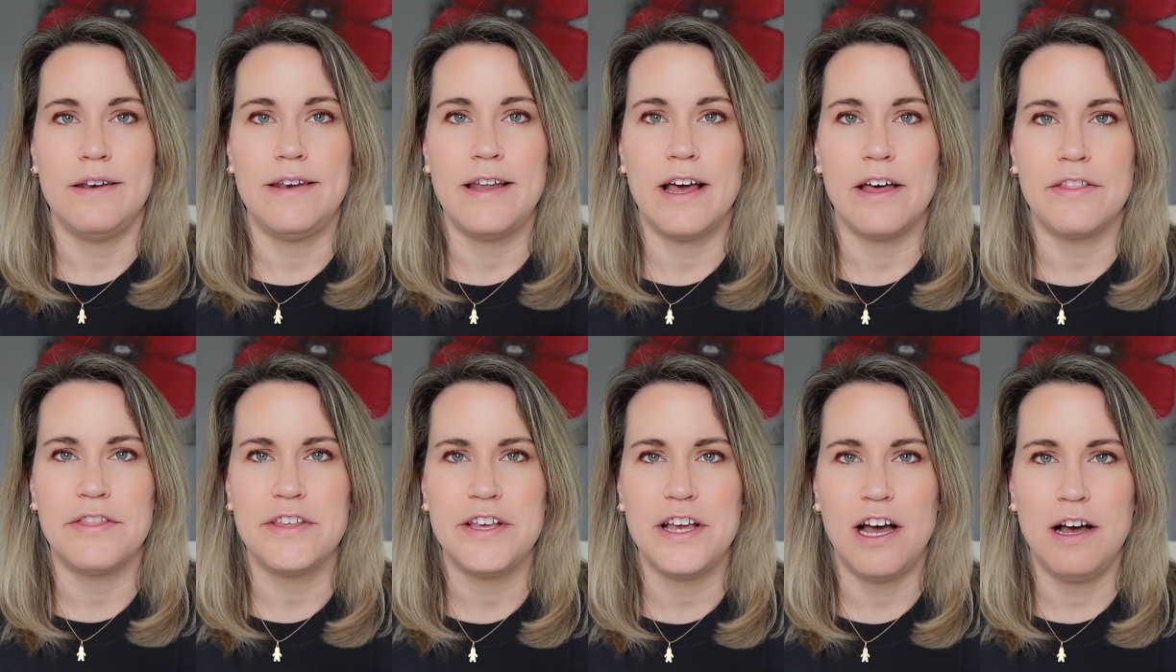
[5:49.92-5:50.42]

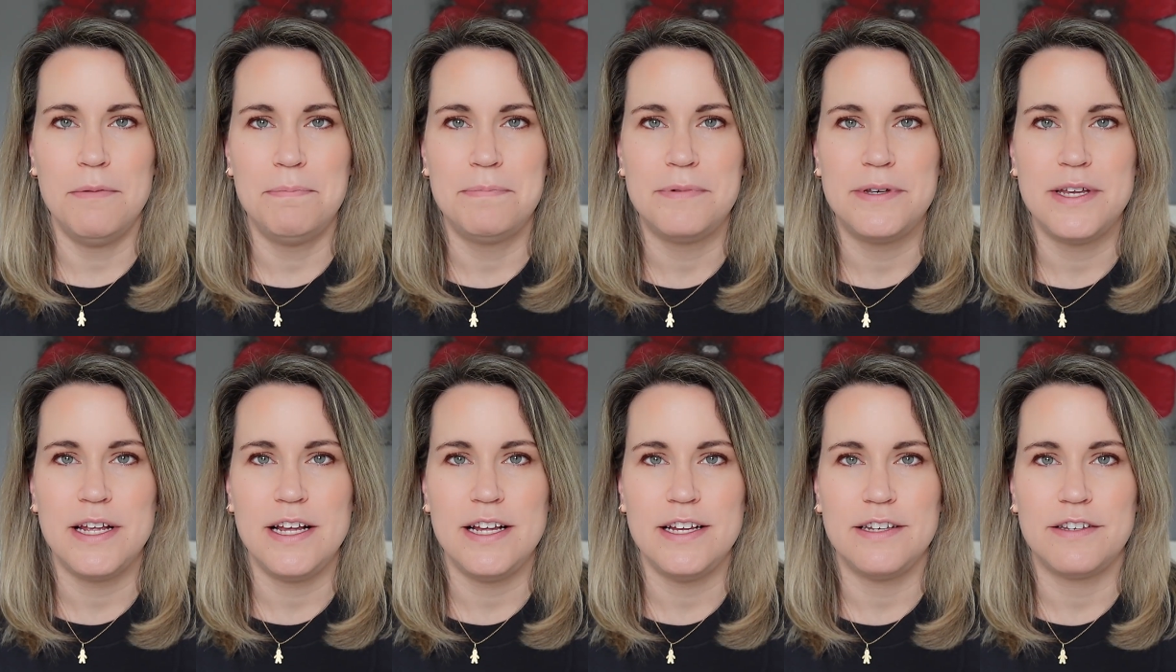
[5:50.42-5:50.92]
Now the
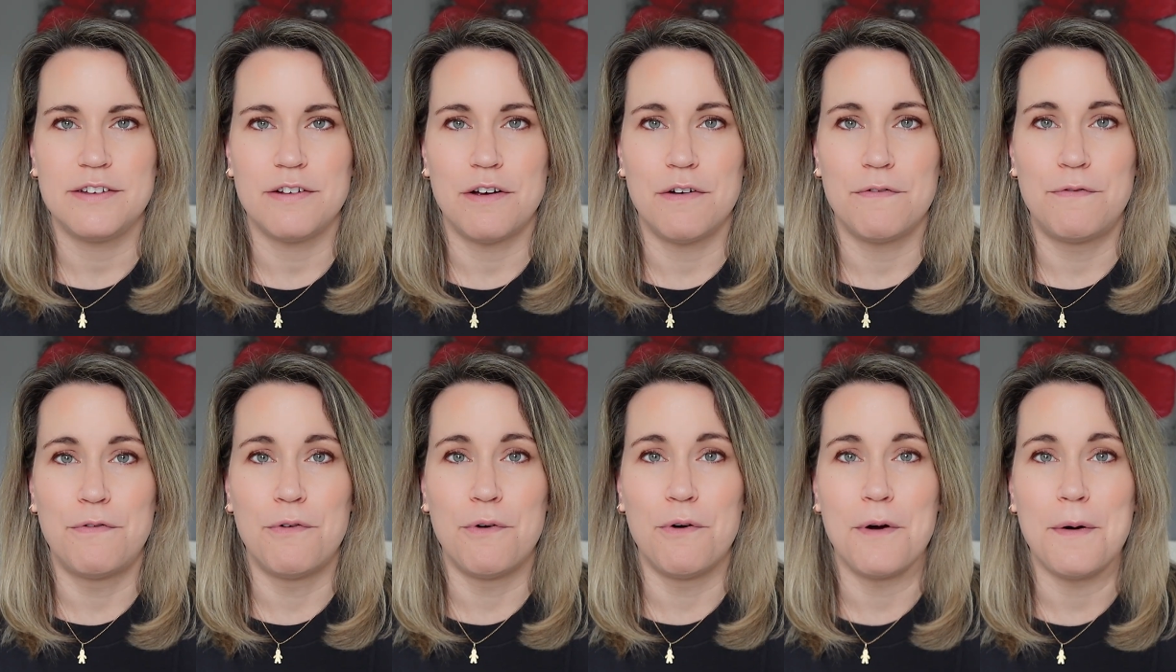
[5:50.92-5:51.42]
update
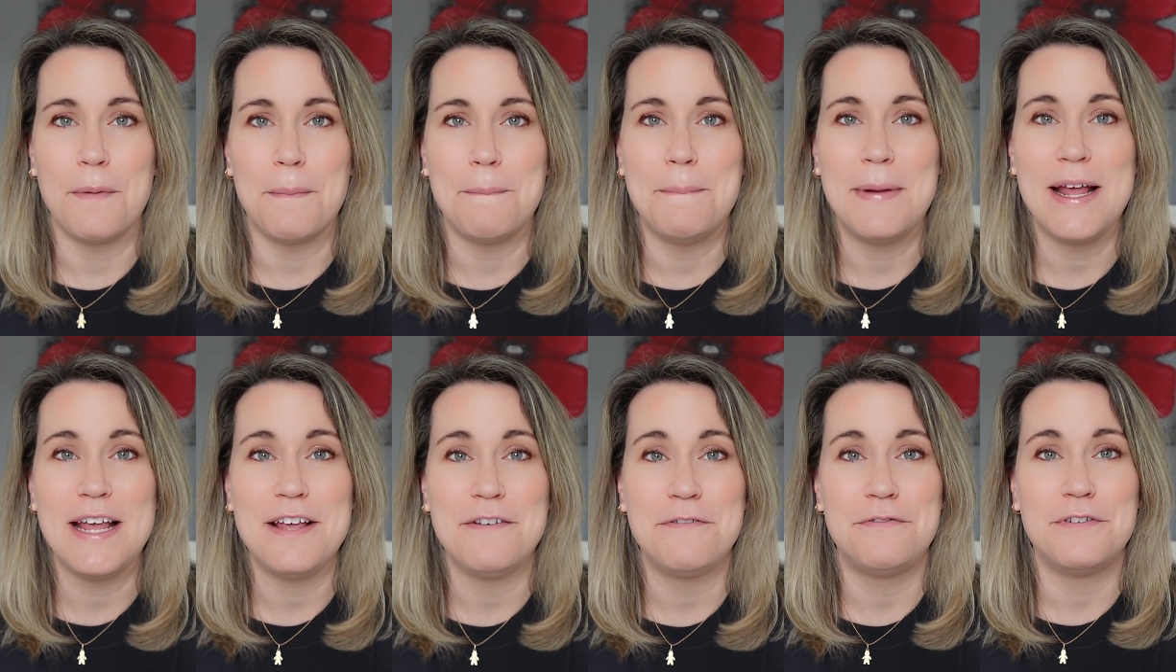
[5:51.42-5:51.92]
for
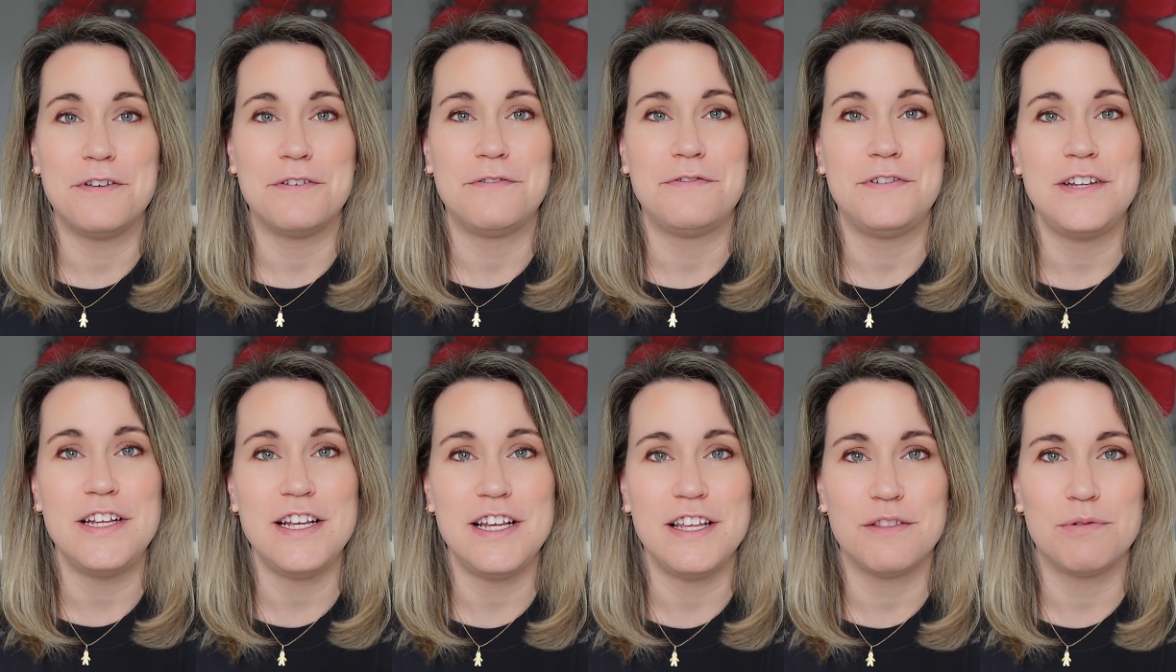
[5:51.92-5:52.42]
May
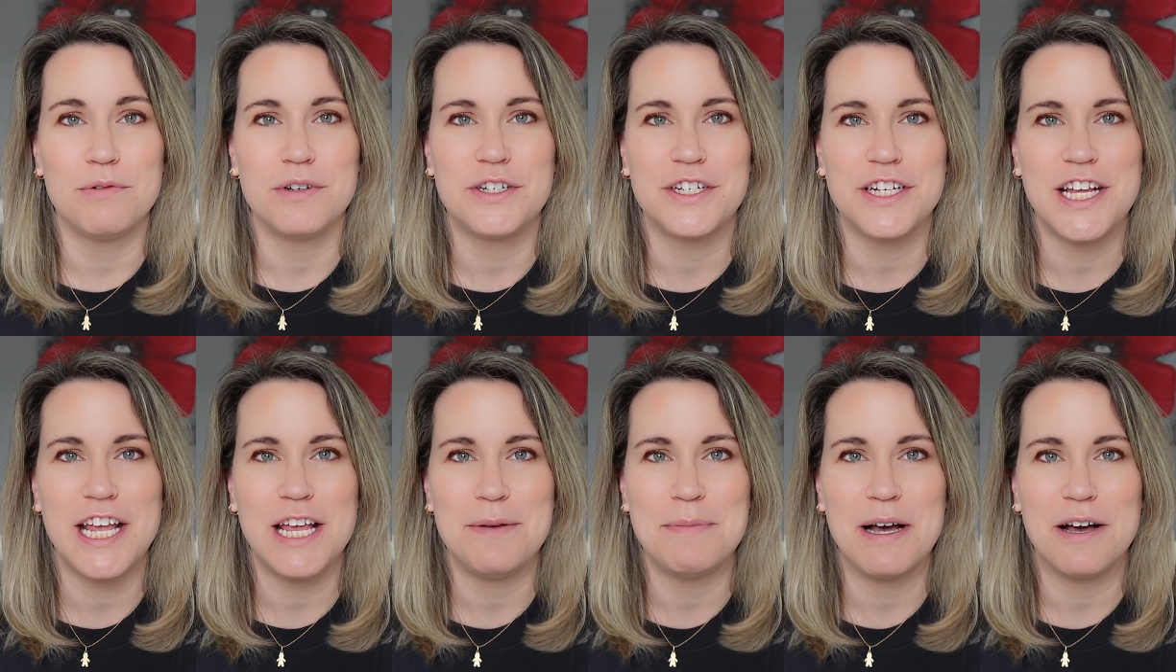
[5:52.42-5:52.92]
15th,
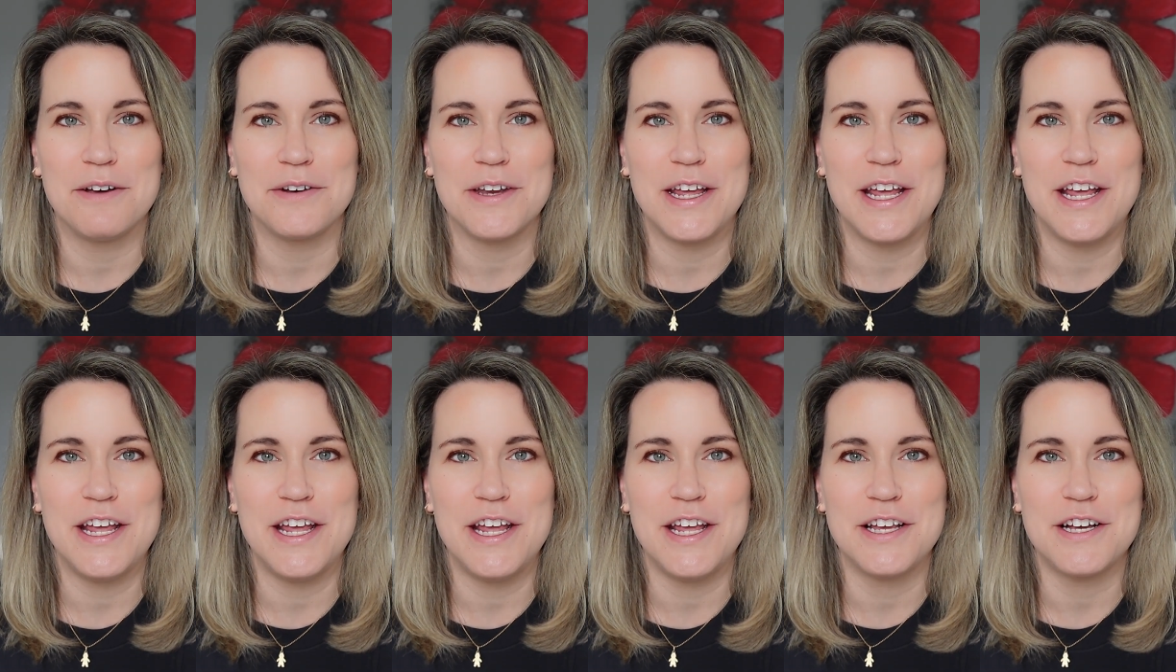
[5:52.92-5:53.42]
which came out
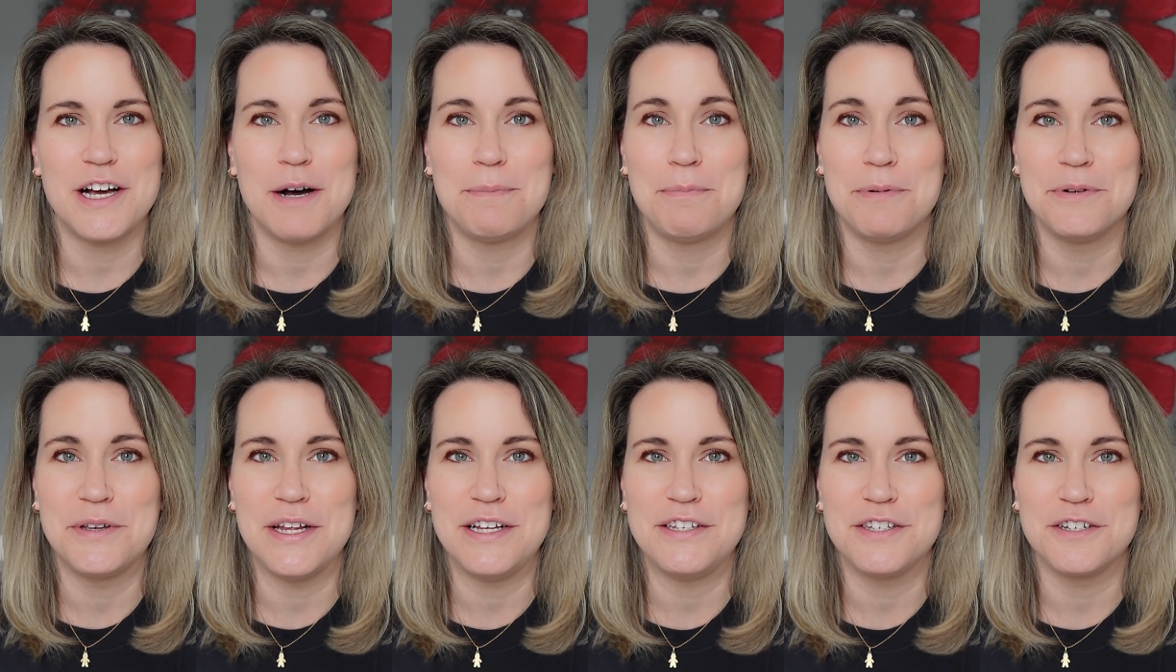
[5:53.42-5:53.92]
a
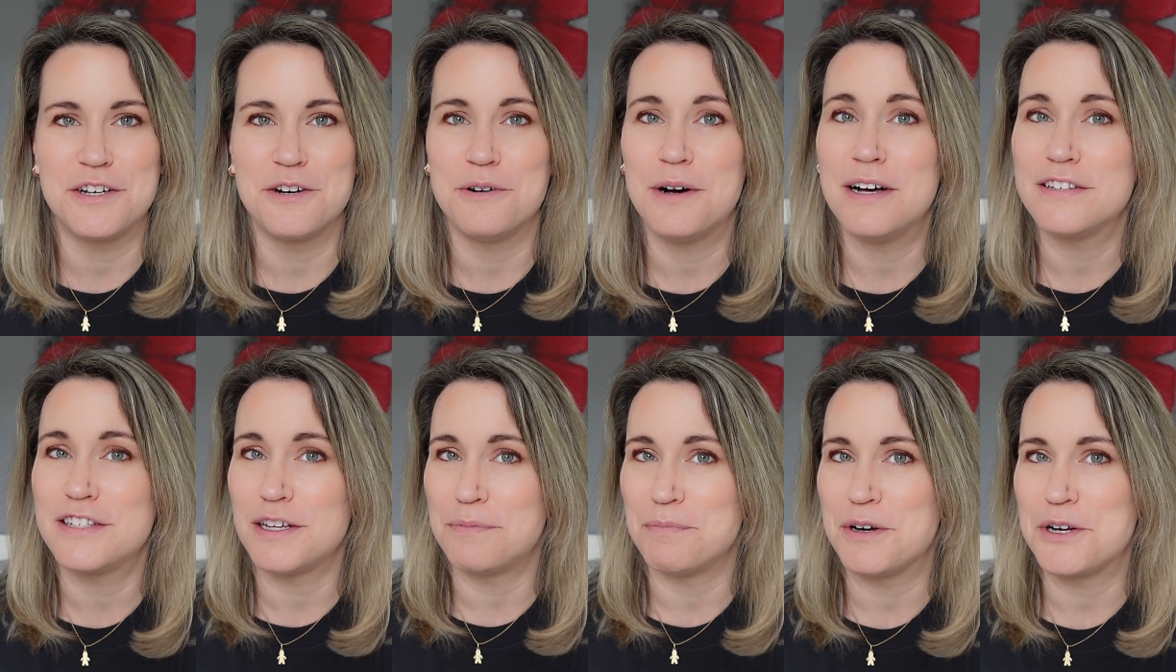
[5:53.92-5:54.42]
couple days ago
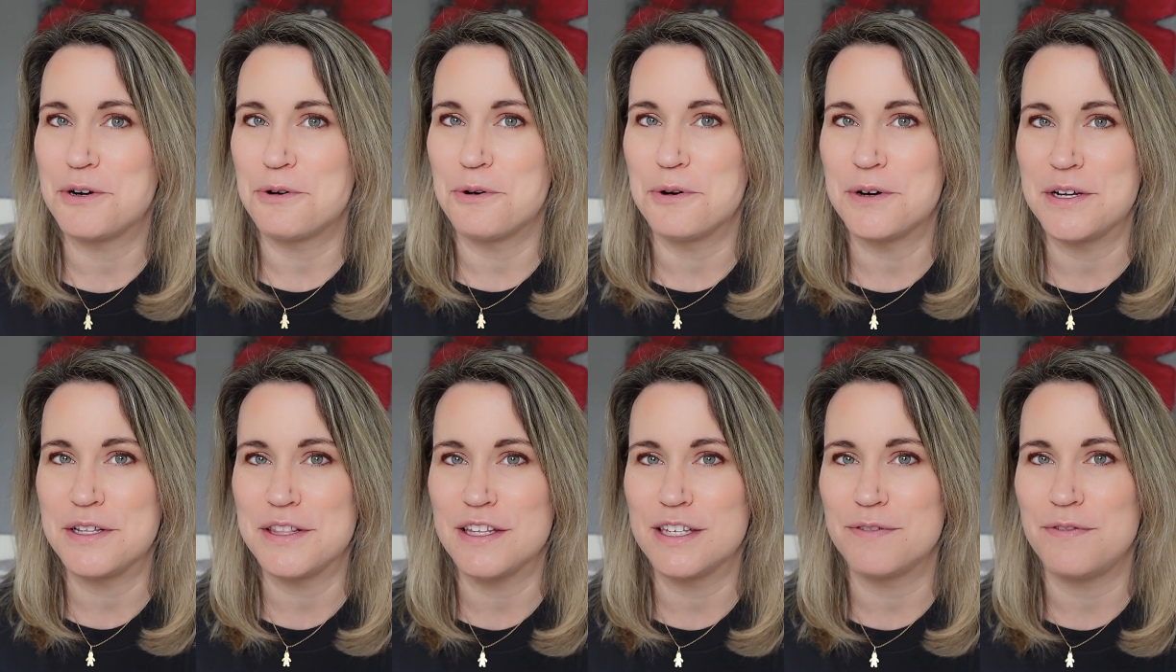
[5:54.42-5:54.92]
as I'm
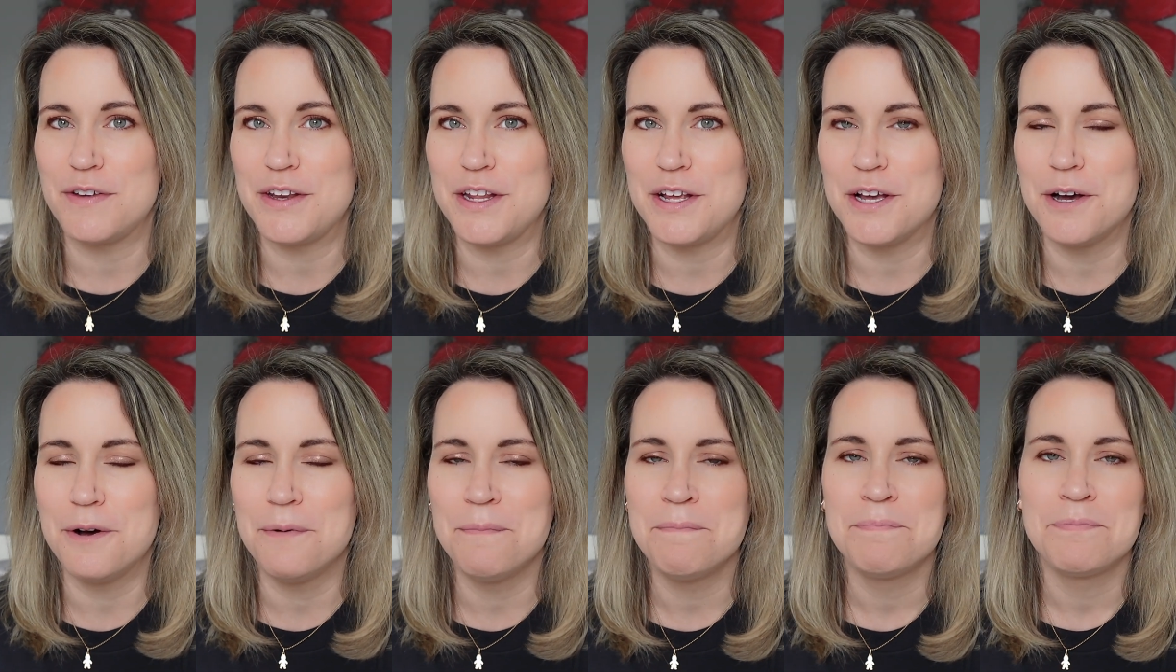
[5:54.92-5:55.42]
recording this
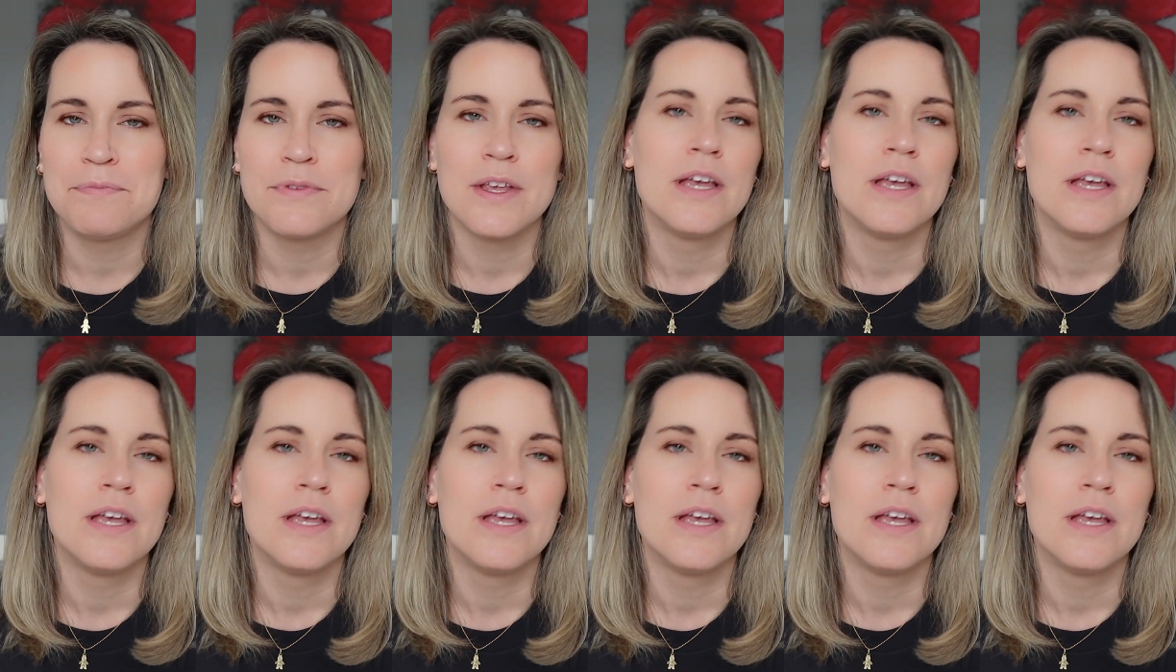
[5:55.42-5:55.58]
video,